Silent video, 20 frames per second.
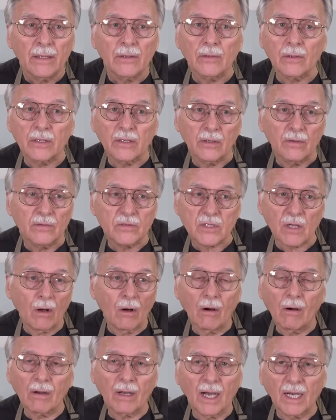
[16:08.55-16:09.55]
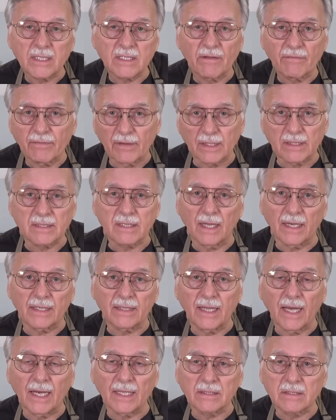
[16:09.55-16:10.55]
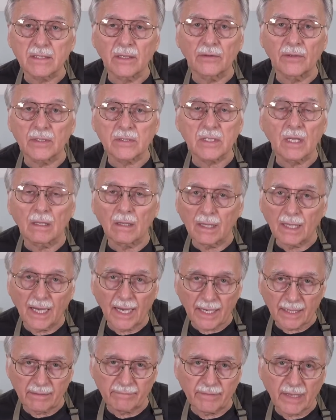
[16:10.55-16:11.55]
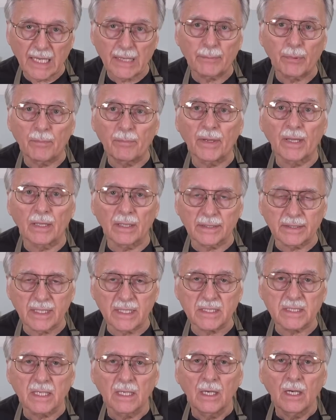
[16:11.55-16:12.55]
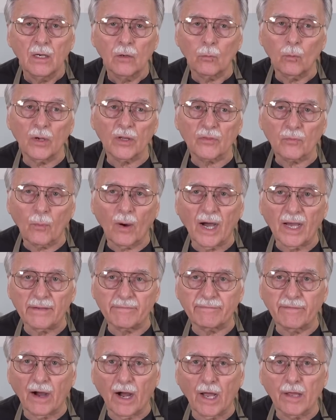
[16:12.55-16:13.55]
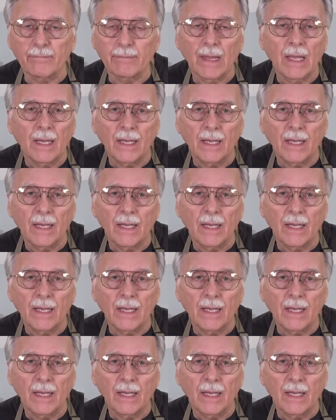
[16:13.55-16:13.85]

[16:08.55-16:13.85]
You can use all kinds of things like that. So there's a lot of capabilities with Wi-Fi.